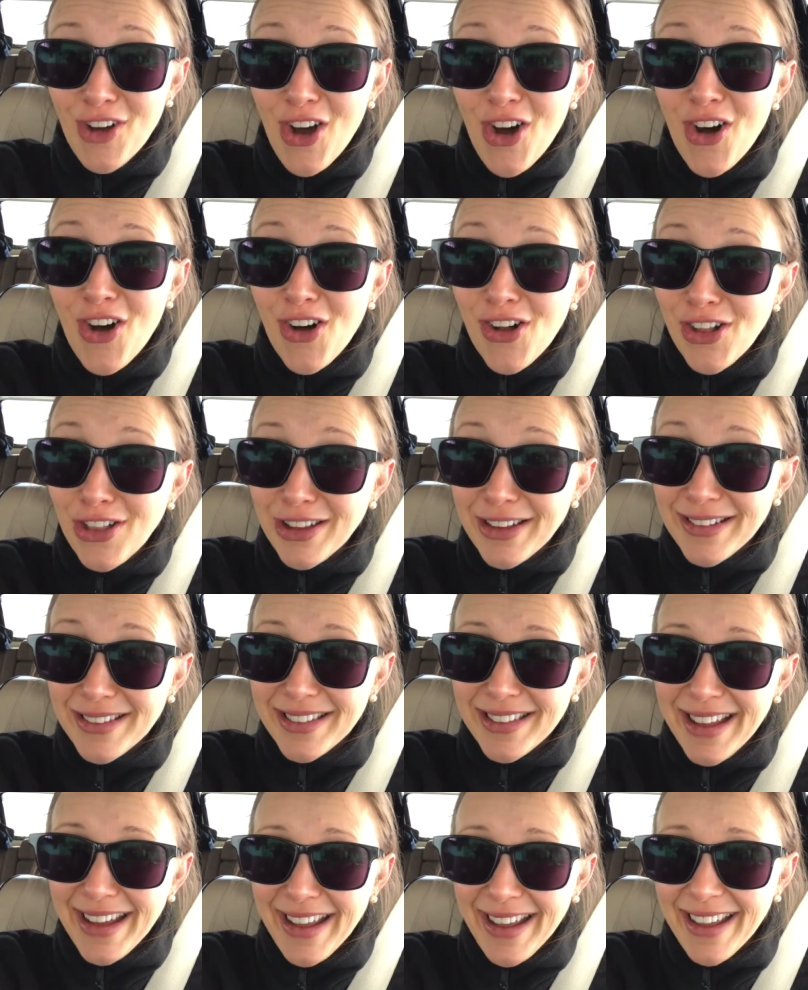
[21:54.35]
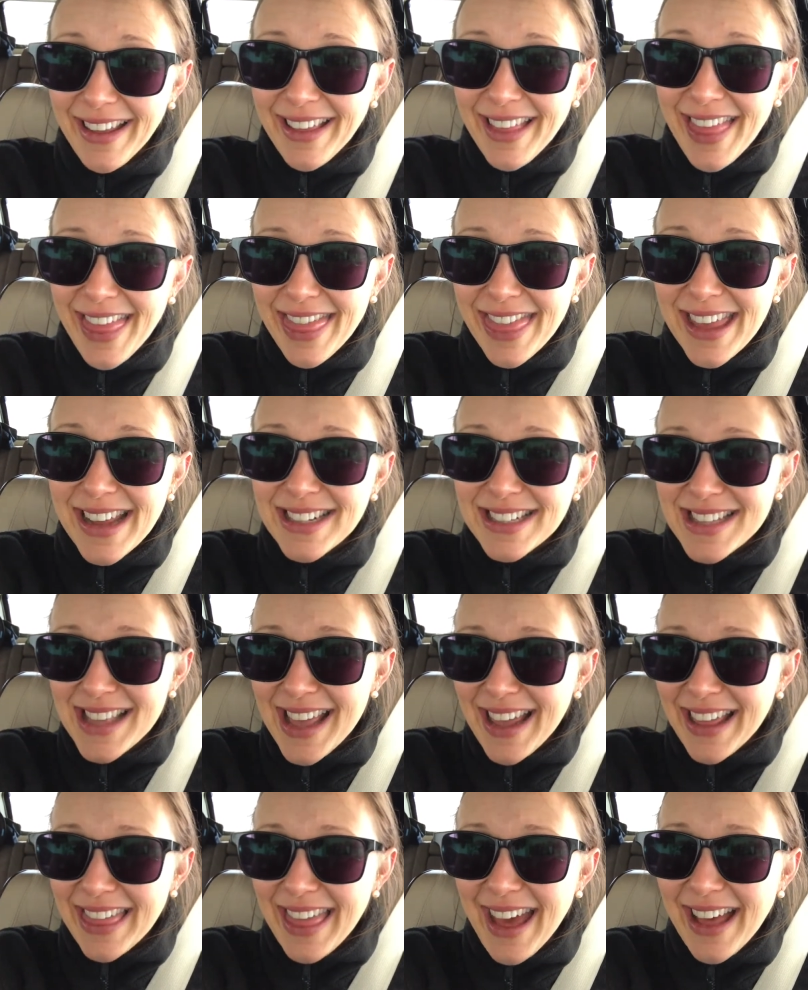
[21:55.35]
all like things
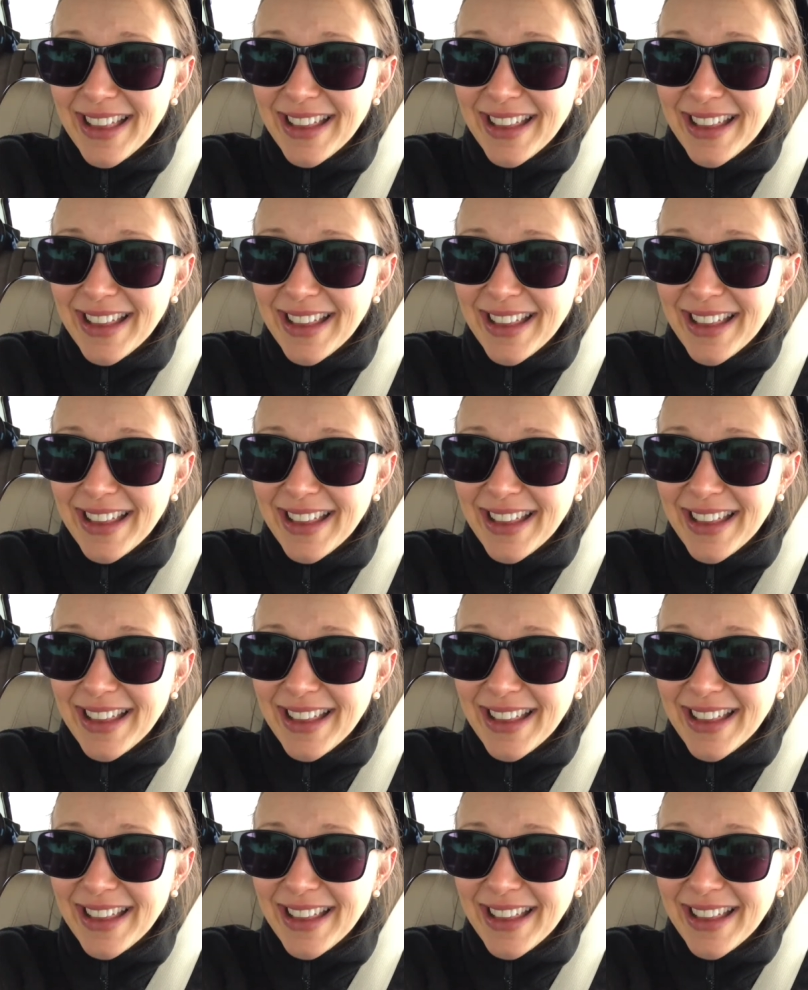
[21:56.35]
like that,